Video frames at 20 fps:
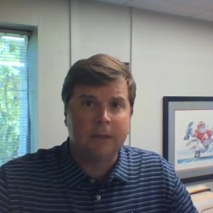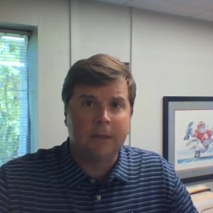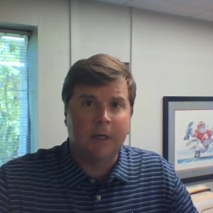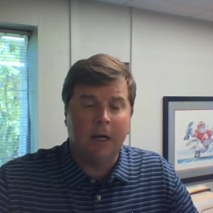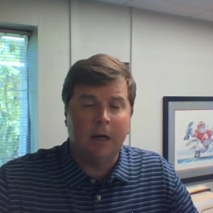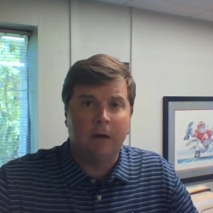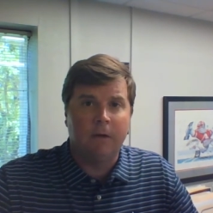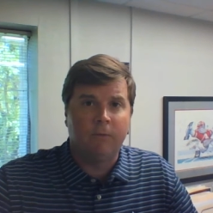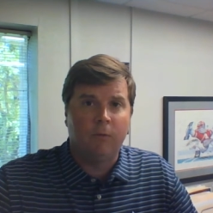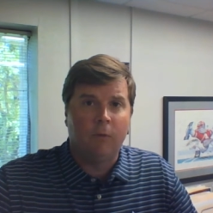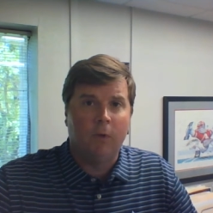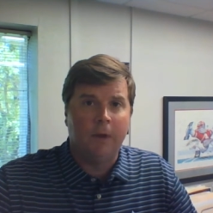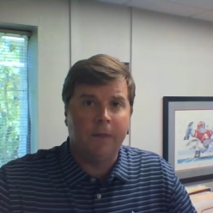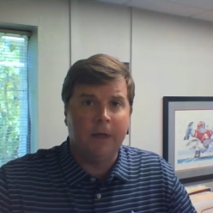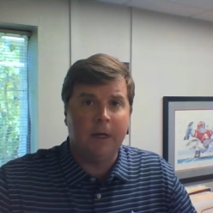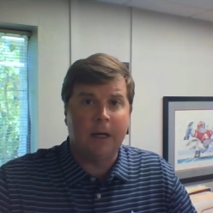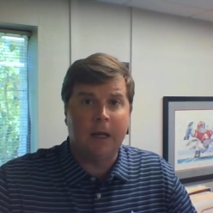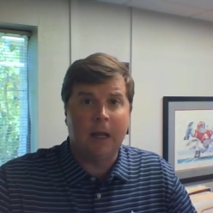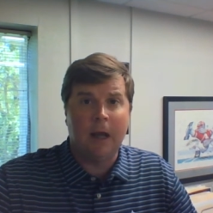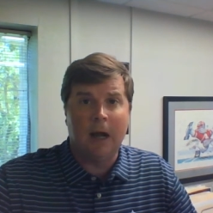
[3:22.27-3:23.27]
scared of what
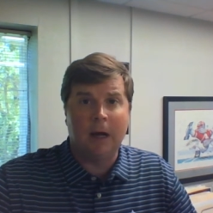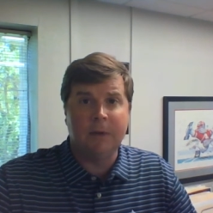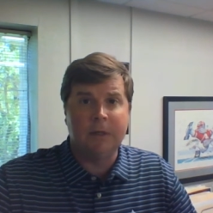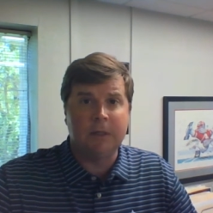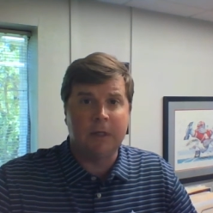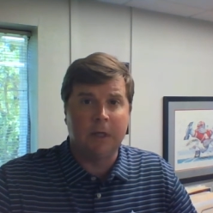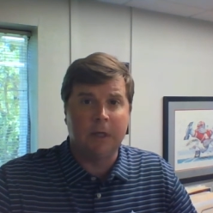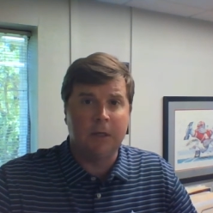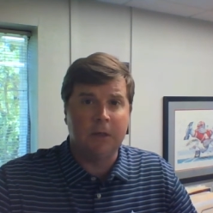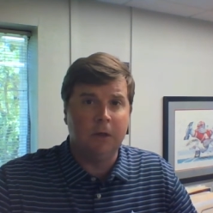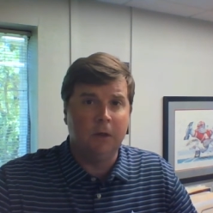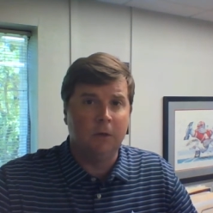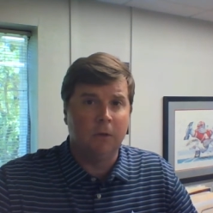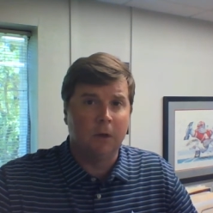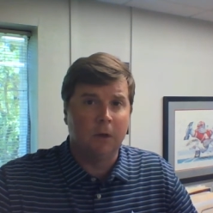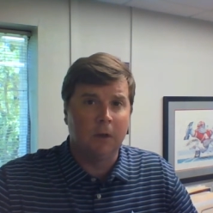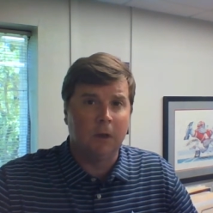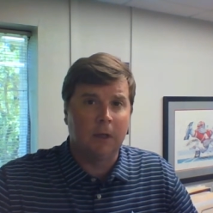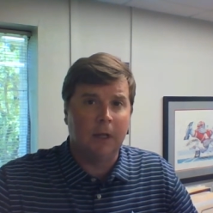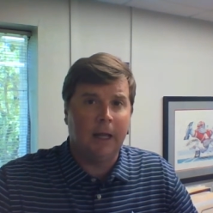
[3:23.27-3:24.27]
the economy is going to do
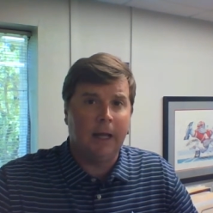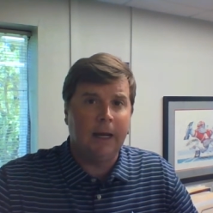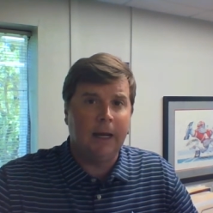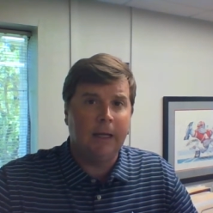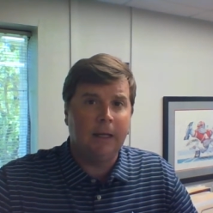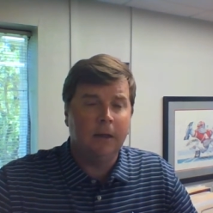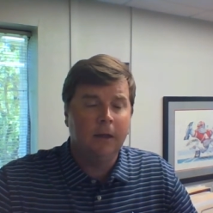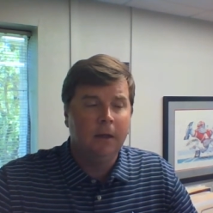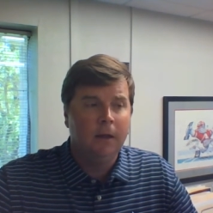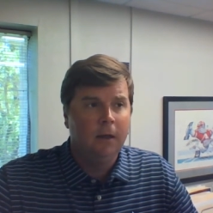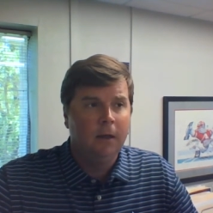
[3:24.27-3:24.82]
or look like.